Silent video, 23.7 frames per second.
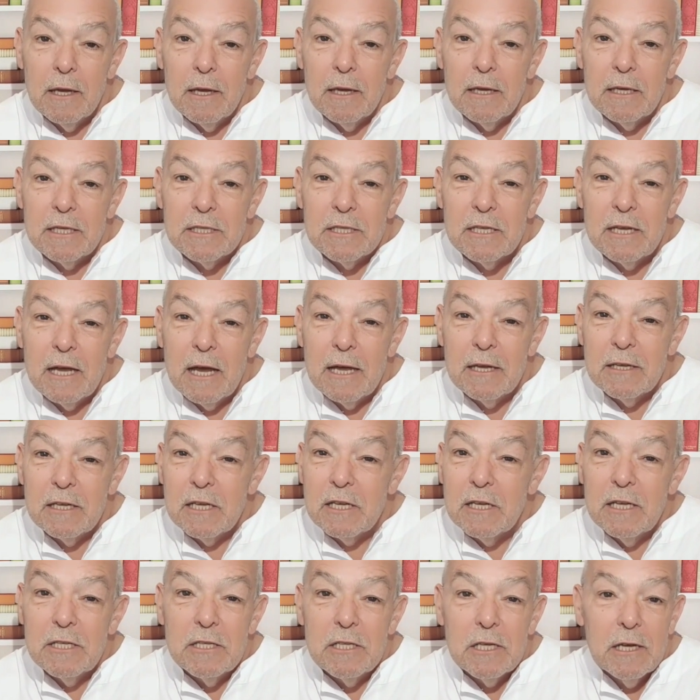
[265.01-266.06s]
is that
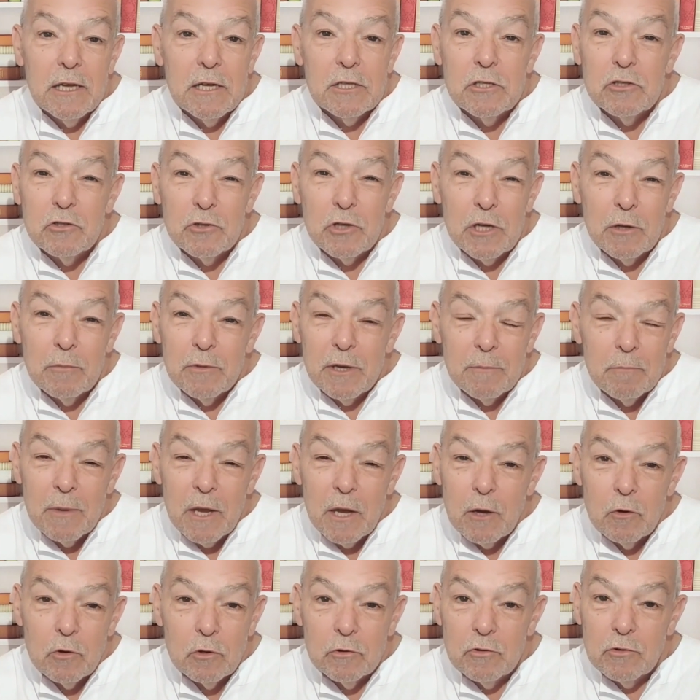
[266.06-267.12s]
it is extremely
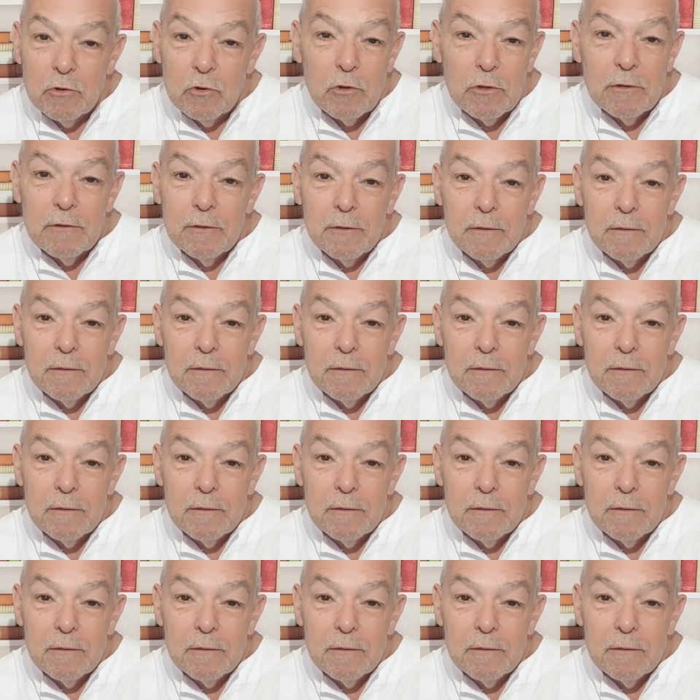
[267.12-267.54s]
powerful.